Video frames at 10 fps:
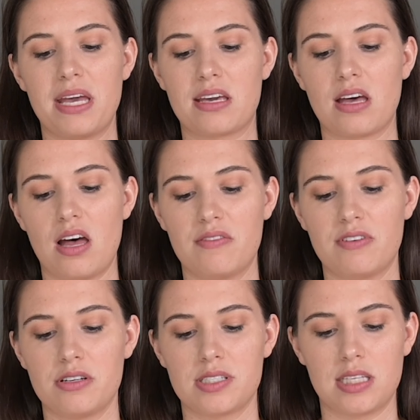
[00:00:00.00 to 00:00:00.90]
It
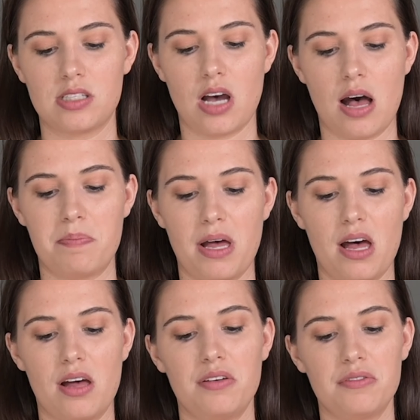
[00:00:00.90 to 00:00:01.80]
covers the top
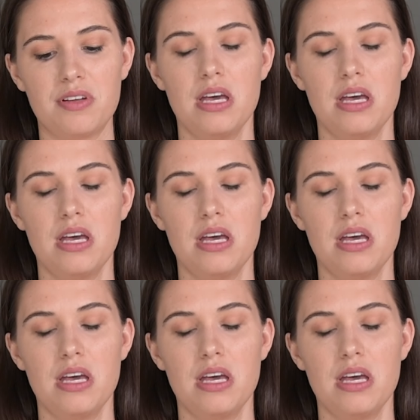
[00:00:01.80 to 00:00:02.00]
of